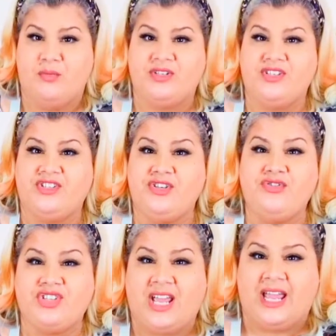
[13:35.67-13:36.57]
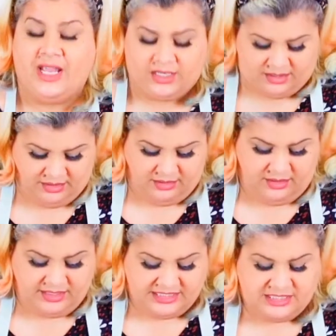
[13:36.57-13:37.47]
But just do check,
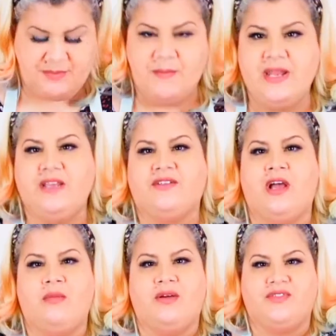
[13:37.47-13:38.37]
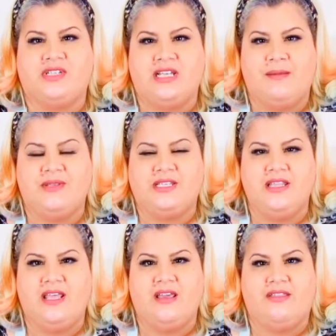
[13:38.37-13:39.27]
because there's been many a time I've just slapped this
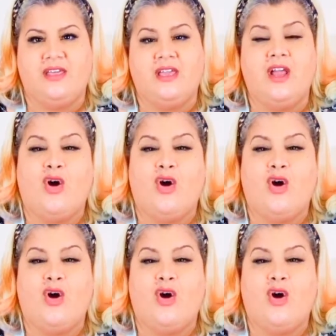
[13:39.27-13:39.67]
in here thinking,